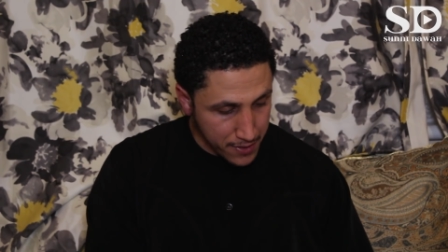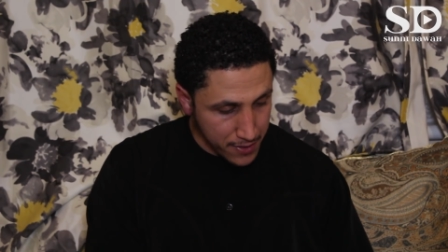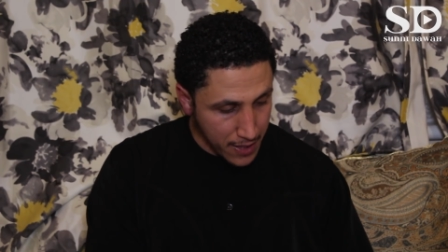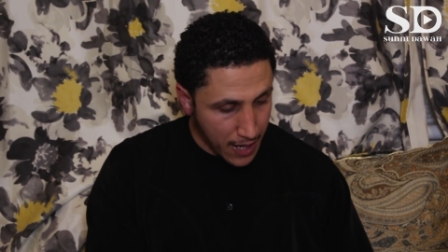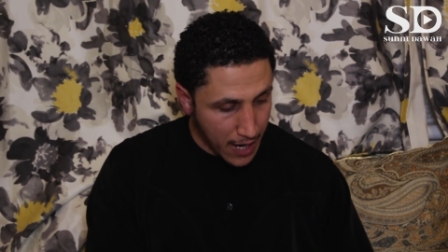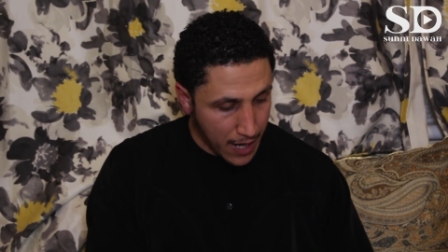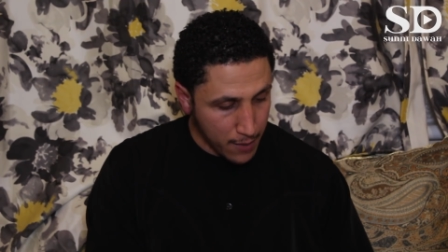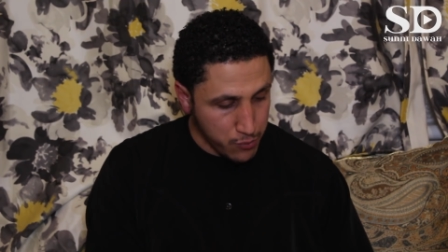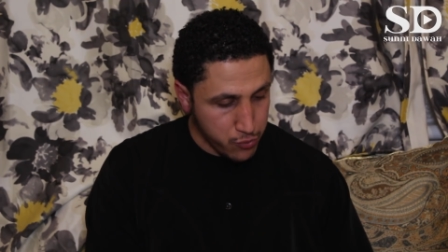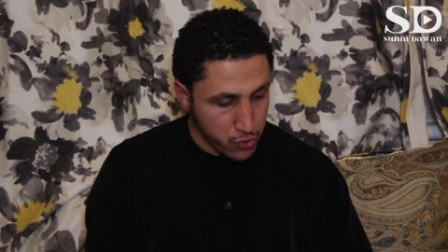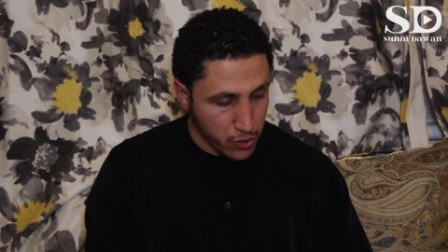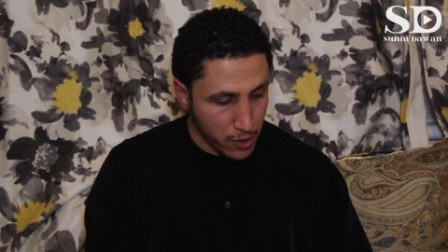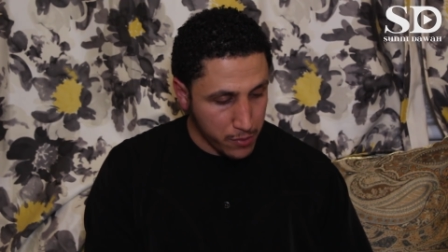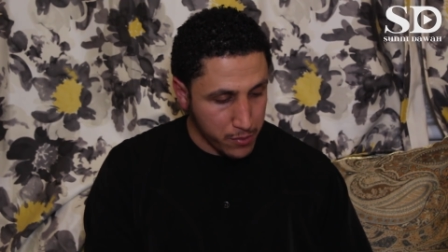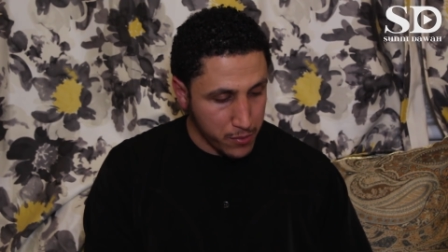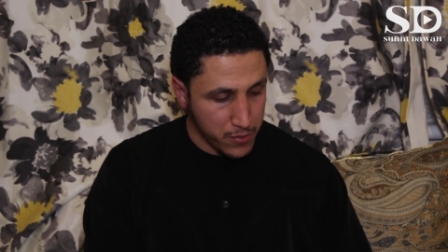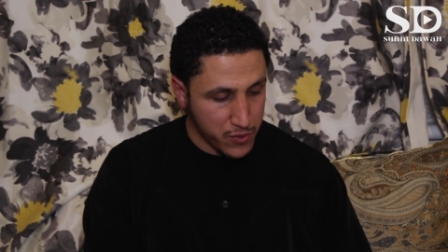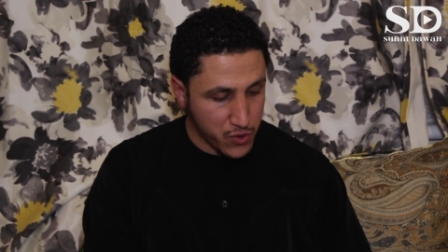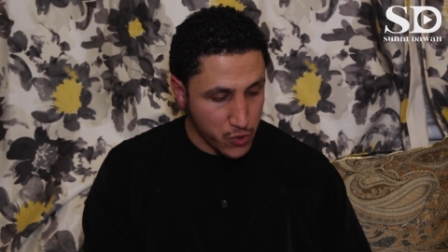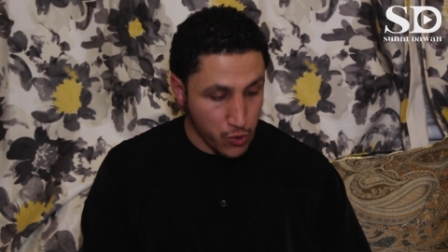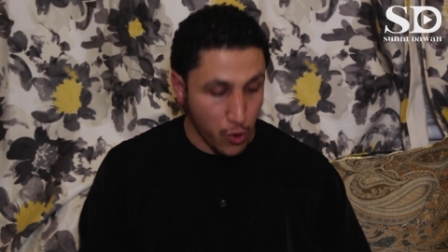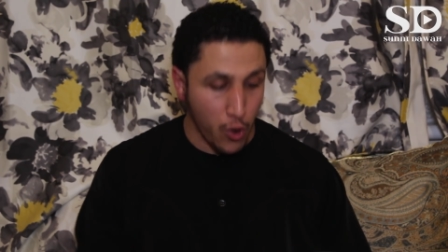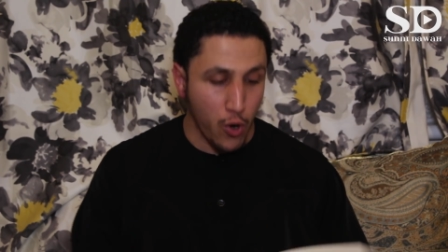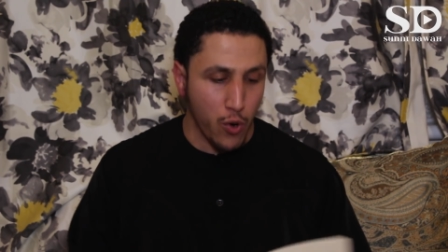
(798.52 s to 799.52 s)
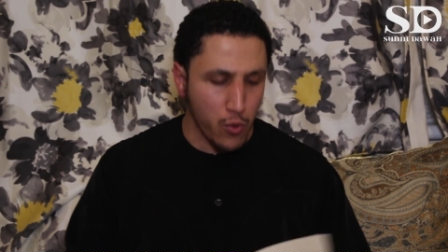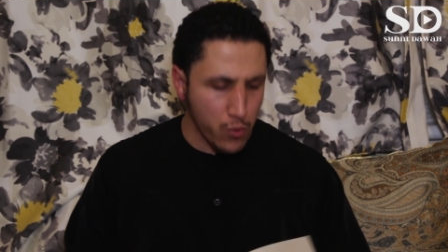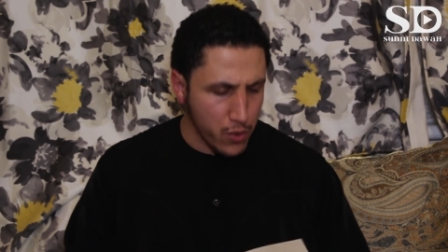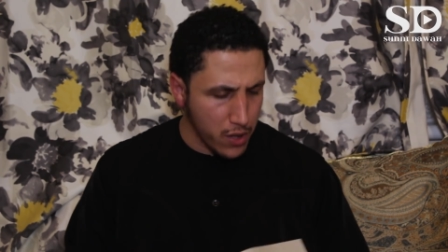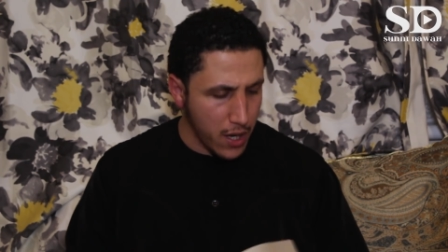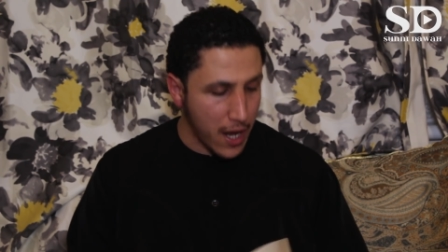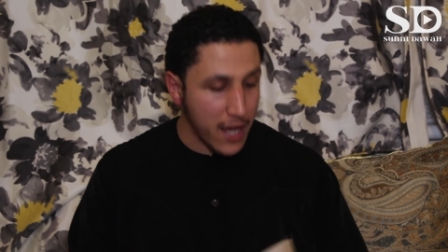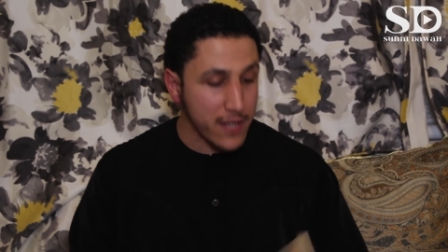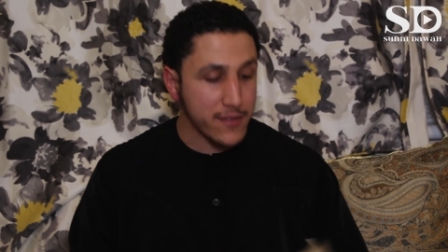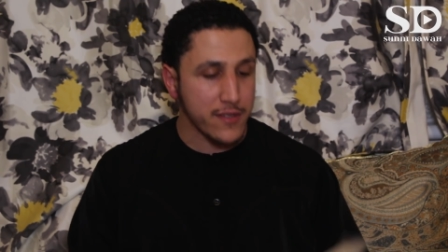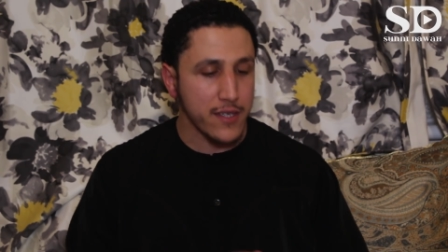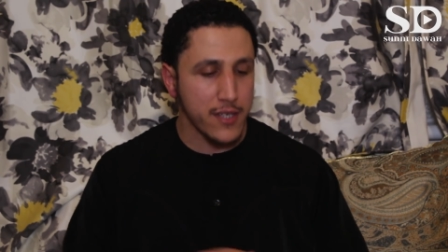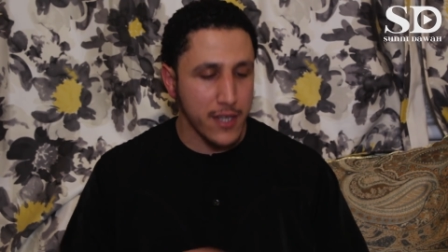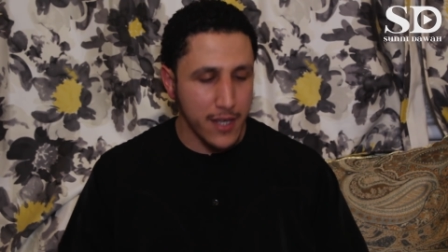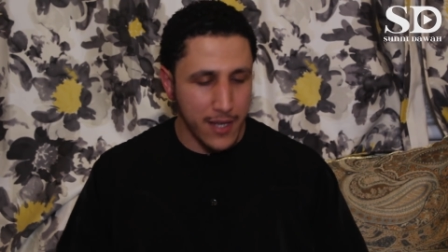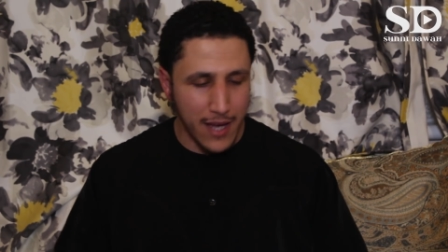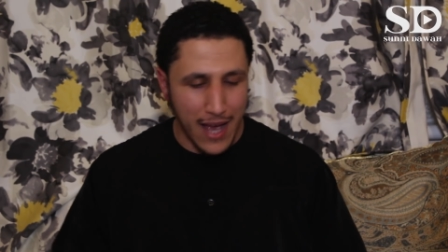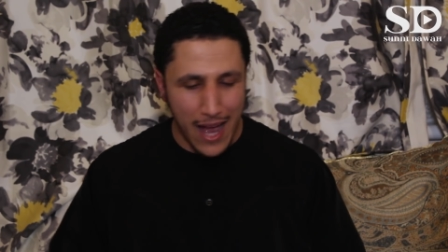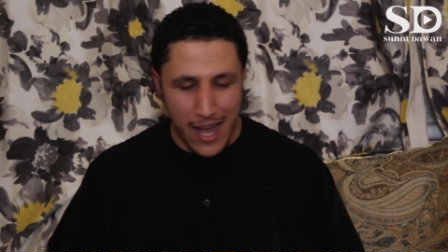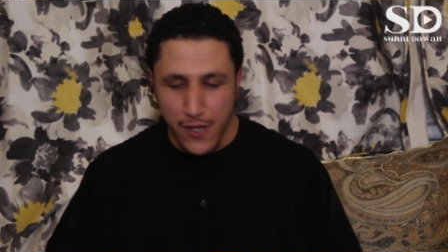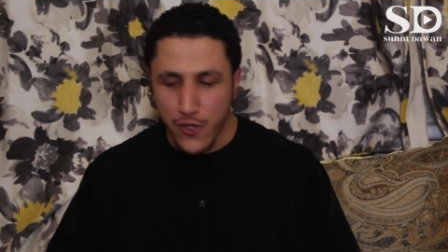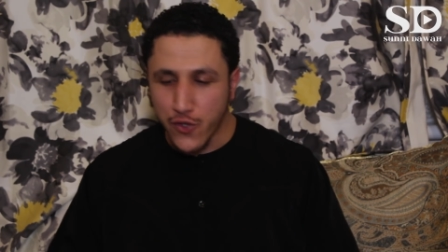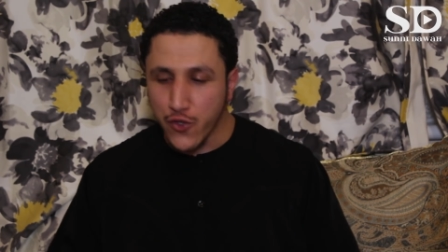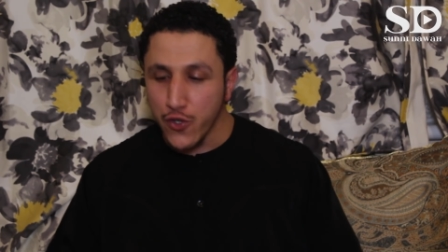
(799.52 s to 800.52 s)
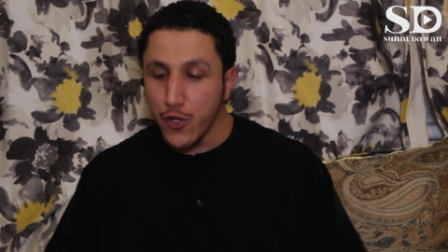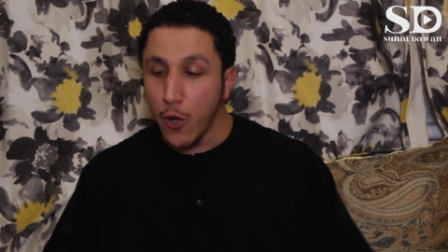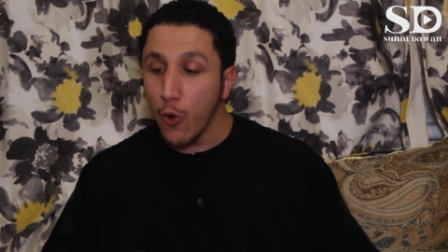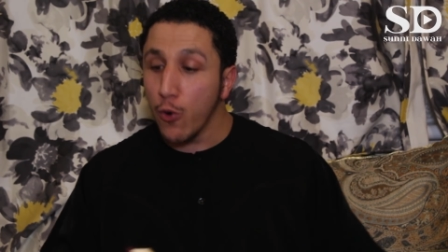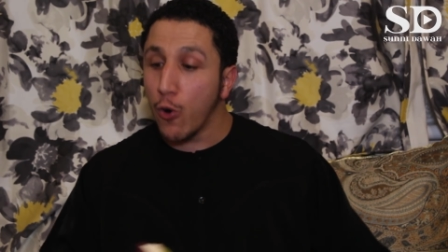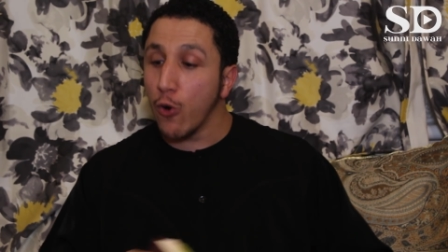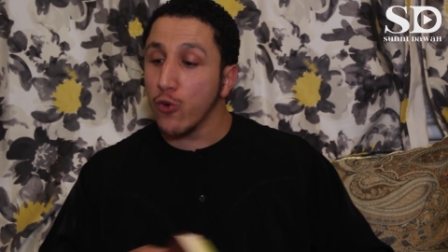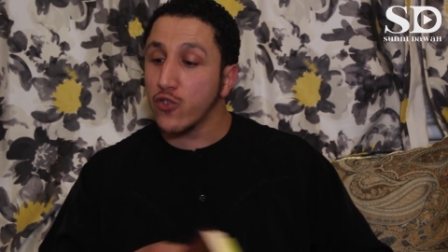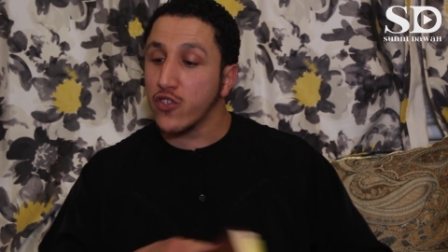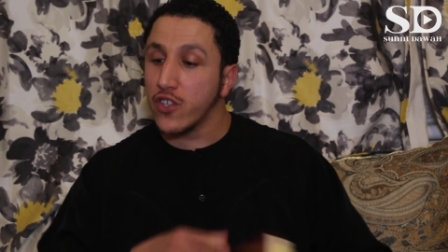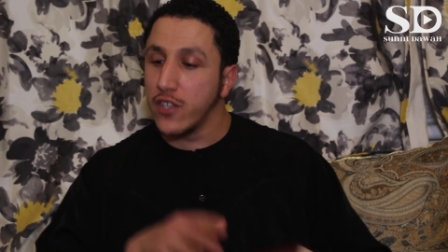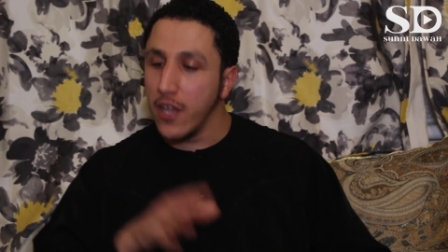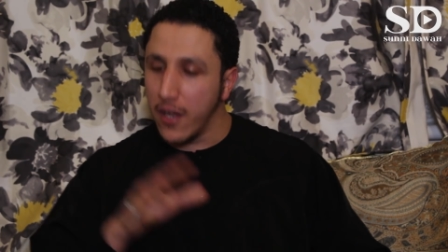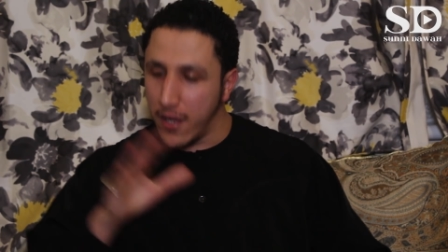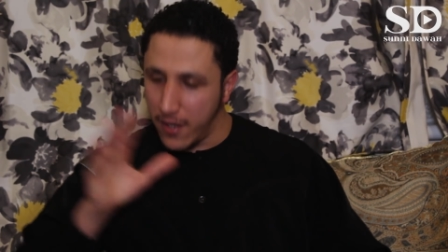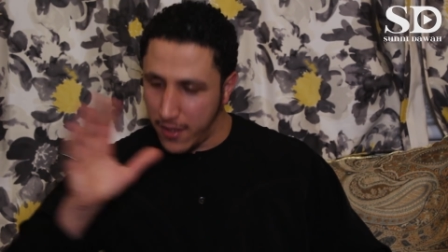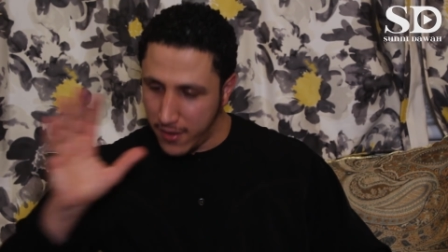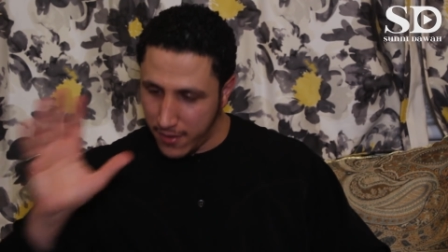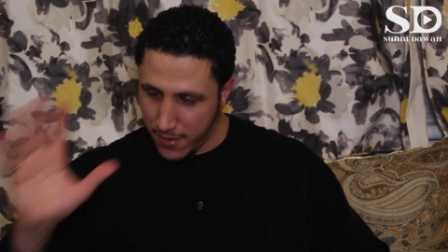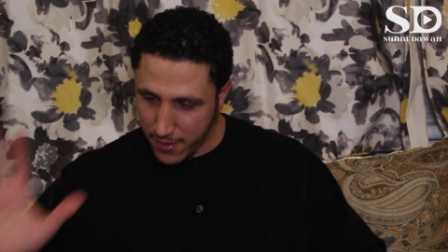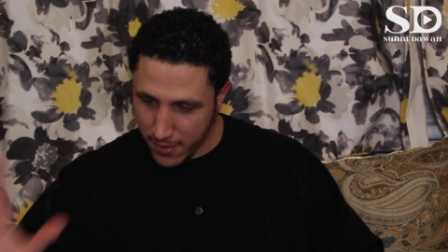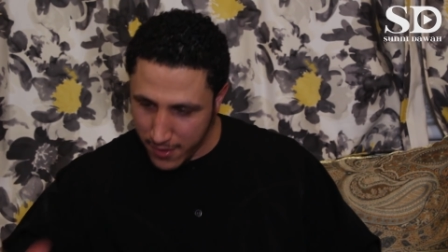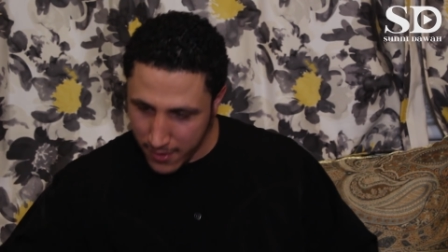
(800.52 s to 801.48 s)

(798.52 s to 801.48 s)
that Abdullah ibn Mas'ud, oh, we'll ask Ahl Sunnah, we go to the